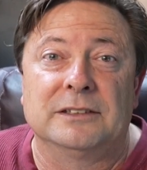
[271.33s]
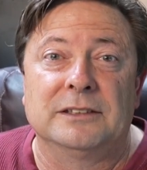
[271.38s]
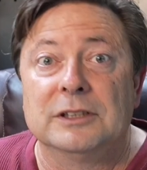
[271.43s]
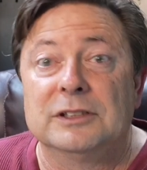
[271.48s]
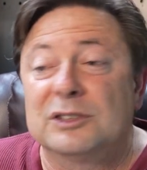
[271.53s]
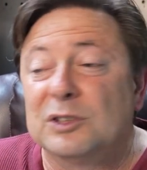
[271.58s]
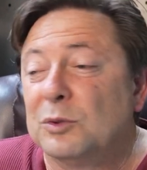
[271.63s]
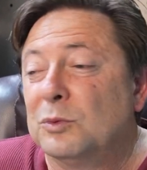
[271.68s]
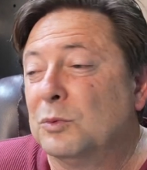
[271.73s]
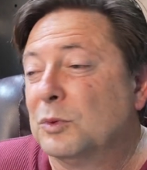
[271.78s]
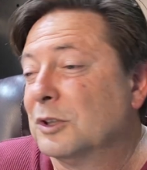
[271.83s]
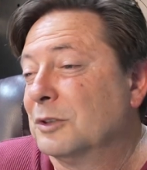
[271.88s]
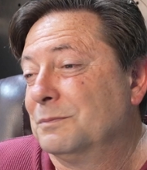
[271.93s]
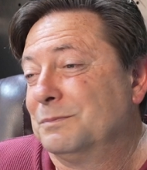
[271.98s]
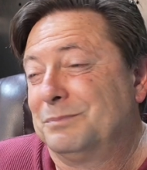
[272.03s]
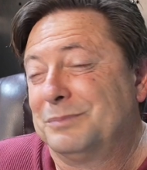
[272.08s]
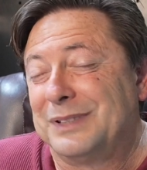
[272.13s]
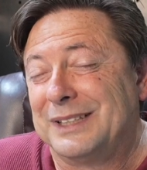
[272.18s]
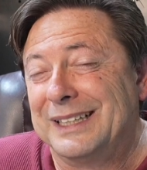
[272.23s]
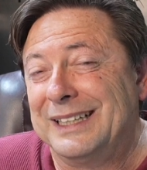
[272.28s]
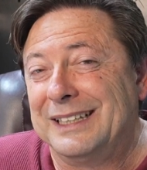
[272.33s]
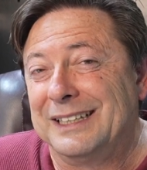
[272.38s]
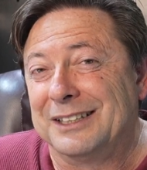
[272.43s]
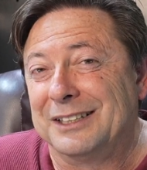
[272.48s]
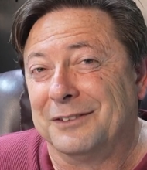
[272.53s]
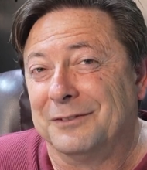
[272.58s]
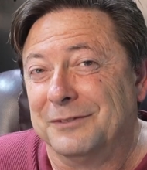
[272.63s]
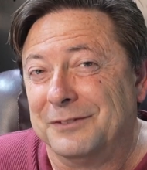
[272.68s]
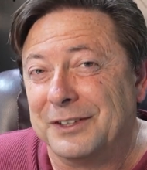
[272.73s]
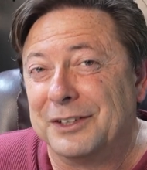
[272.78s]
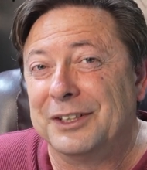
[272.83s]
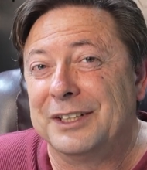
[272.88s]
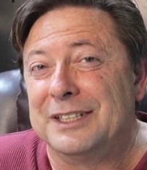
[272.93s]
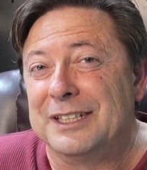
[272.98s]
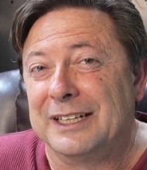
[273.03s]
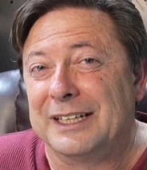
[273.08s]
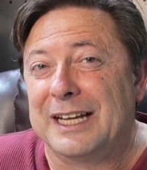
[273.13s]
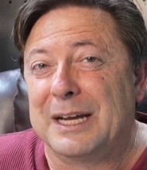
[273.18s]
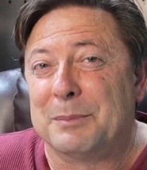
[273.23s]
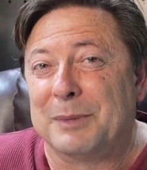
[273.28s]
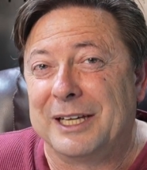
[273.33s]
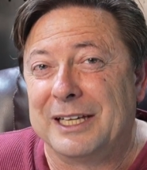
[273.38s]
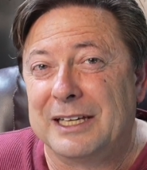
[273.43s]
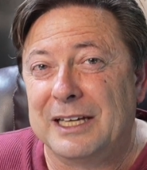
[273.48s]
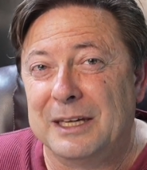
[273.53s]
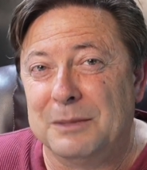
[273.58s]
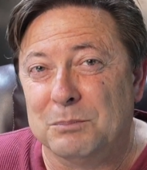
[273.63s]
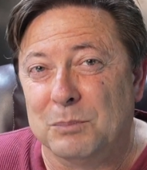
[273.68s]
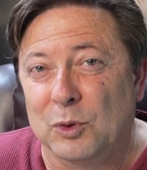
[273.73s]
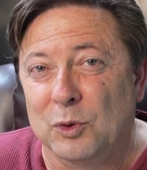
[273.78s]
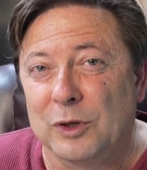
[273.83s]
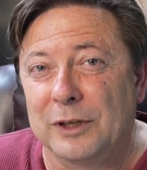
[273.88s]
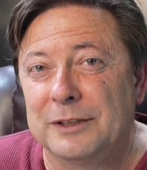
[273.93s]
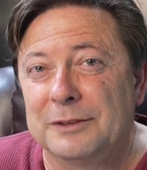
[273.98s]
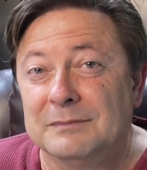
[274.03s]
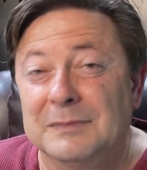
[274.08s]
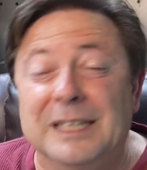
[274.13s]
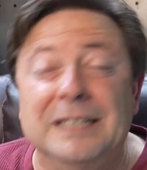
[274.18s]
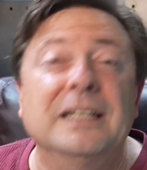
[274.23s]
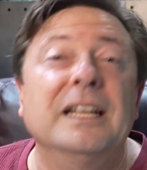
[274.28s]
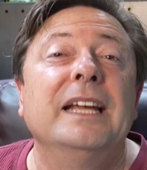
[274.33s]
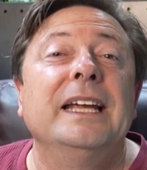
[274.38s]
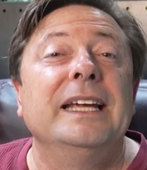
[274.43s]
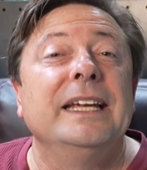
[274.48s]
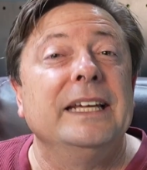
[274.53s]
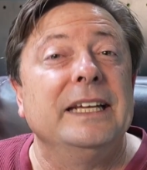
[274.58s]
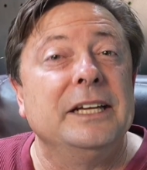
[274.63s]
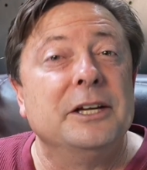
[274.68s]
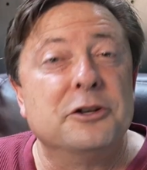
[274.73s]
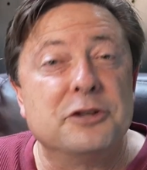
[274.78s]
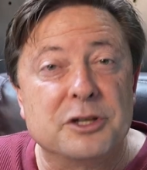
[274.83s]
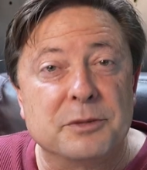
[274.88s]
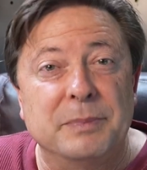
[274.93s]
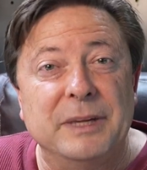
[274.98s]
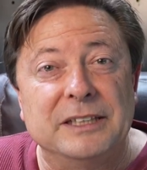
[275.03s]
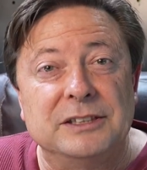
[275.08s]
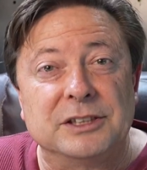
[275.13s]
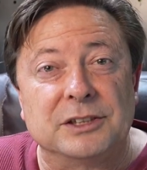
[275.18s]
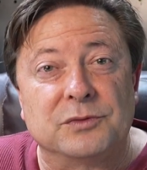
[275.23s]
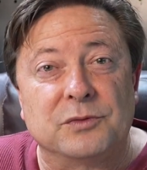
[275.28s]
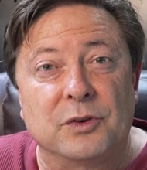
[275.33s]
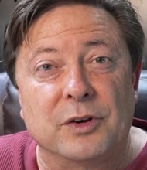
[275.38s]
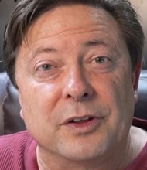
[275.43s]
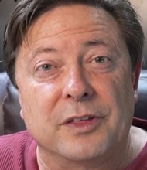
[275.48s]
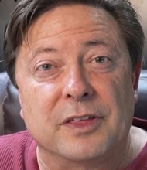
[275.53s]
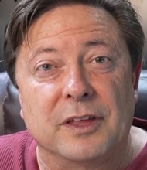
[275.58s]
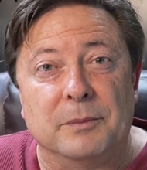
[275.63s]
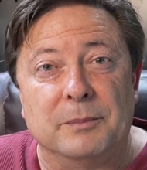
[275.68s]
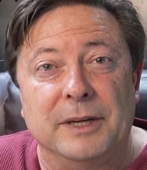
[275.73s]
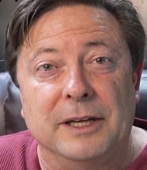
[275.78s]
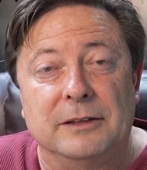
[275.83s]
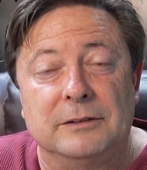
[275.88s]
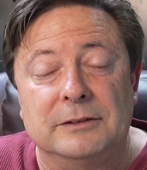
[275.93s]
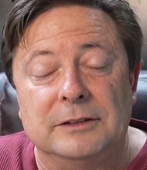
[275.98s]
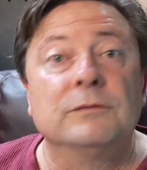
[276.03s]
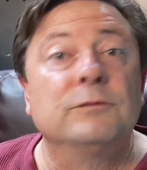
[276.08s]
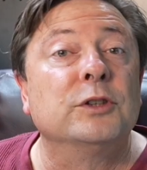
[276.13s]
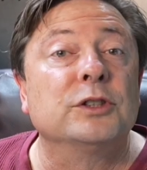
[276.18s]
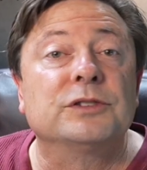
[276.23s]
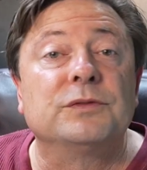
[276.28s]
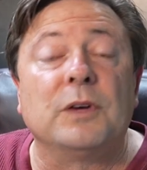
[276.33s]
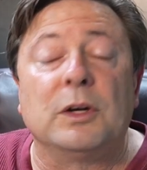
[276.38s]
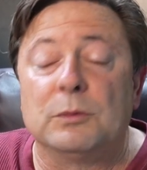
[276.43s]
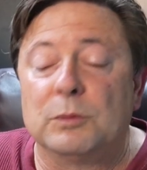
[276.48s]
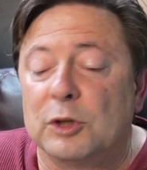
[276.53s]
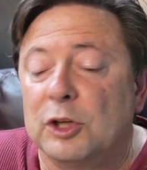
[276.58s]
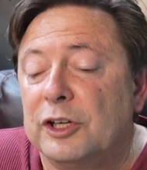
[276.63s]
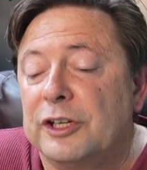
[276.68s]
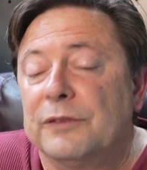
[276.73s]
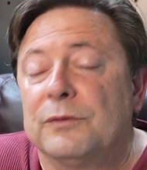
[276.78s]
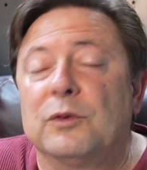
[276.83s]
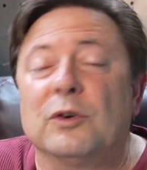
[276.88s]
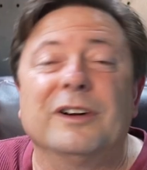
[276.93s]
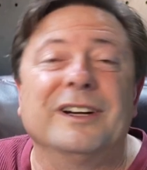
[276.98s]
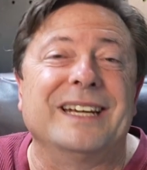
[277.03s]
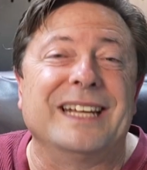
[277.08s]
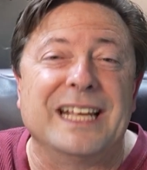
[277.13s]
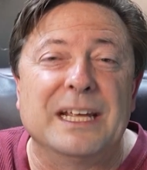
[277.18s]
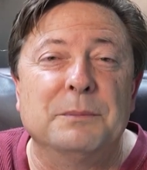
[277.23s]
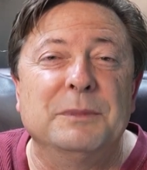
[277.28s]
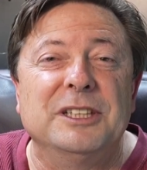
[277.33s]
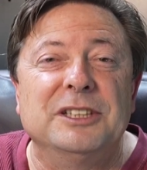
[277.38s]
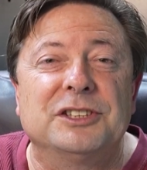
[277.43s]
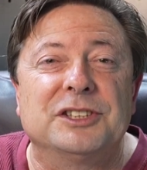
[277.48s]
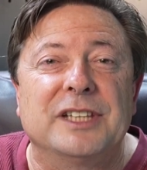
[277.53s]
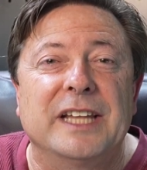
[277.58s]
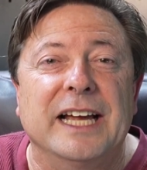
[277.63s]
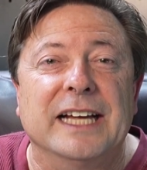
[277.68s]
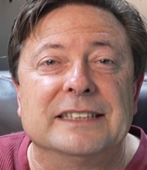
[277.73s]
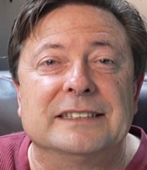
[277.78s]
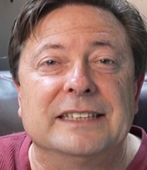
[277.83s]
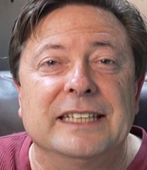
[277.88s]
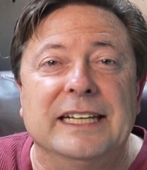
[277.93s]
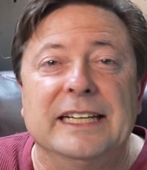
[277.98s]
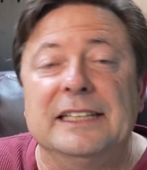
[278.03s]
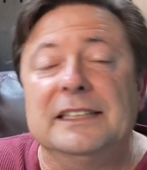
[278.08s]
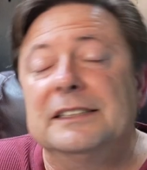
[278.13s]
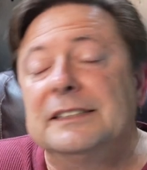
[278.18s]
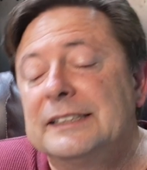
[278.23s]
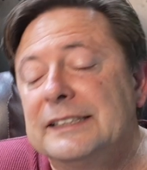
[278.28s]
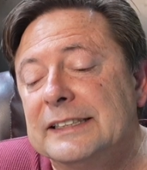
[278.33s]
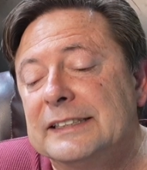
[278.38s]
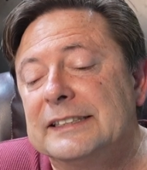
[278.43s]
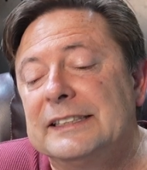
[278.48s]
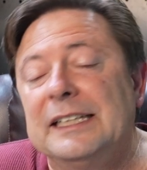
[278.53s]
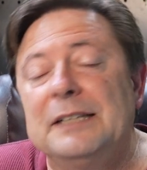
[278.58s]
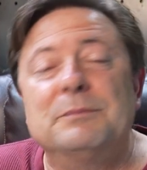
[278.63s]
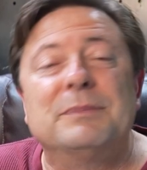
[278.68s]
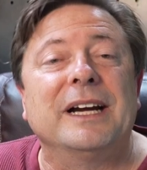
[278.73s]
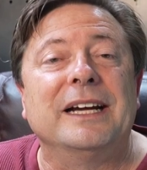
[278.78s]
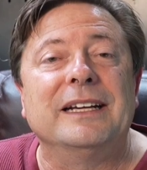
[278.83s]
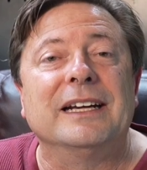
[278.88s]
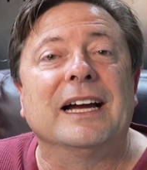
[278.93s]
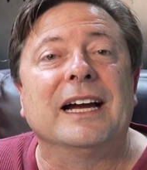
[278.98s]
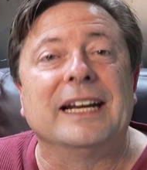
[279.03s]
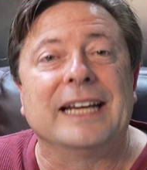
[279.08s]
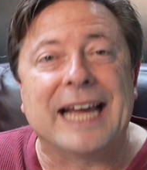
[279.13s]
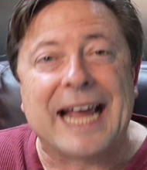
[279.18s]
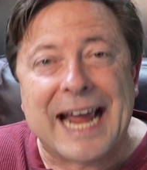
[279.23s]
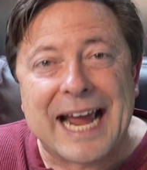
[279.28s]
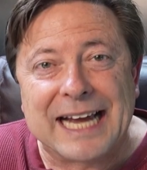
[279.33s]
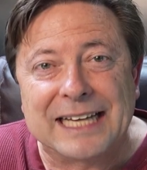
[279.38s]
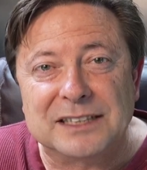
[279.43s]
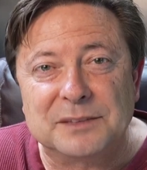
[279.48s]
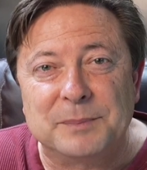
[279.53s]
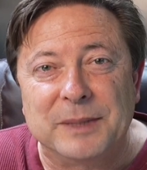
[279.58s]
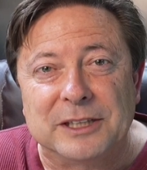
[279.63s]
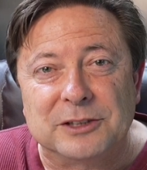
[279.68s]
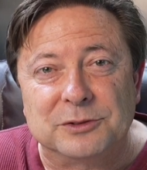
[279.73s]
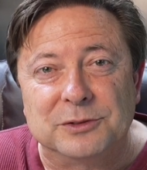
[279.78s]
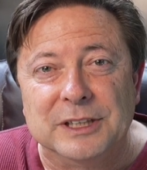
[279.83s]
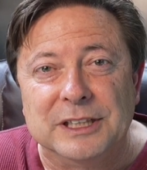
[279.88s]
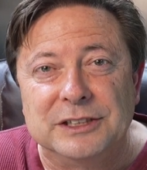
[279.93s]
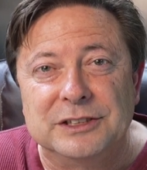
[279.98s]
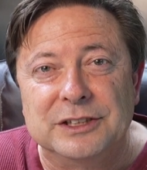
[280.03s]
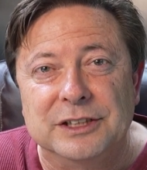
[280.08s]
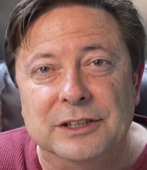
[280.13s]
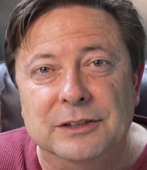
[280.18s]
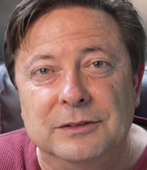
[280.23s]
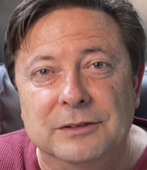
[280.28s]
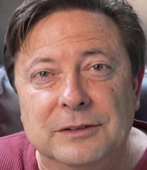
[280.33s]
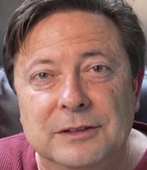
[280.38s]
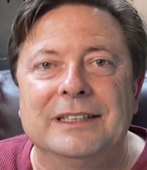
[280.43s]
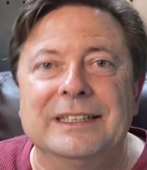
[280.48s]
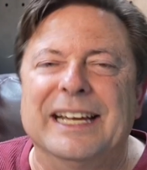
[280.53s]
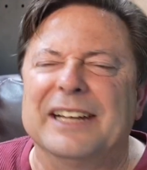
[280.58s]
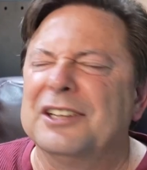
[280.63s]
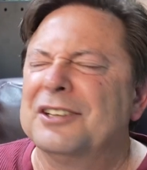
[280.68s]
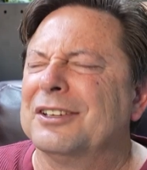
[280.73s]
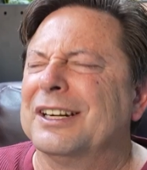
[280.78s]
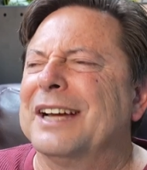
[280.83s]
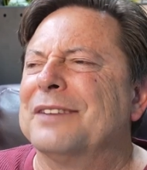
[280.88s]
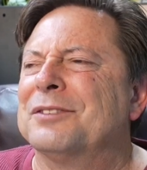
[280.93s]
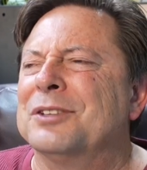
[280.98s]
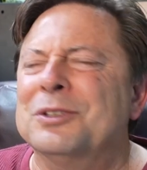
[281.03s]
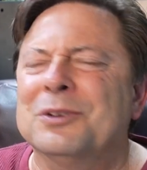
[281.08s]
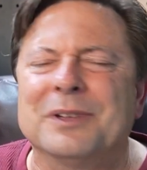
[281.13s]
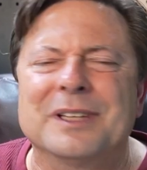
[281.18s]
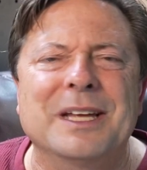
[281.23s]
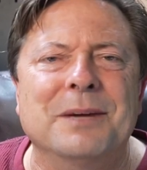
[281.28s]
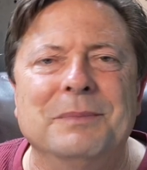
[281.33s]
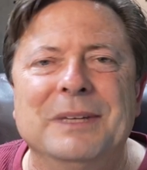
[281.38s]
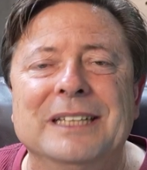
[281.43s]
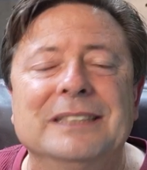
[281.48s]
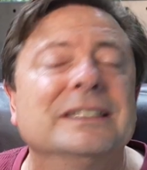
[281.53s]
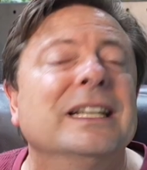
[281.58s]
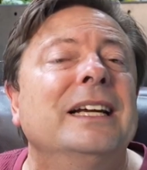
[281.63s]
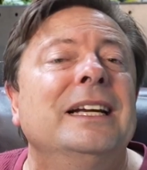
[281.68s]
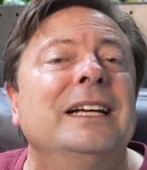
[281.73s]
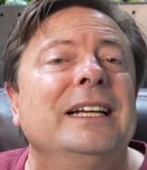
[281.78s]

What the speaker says: So we're playing on a very dynamic game board. But here's your basics for a thumbnail. First of all, we're looking for an image that's a 16:9 aspect ratio. Now, you don't have to know what that means.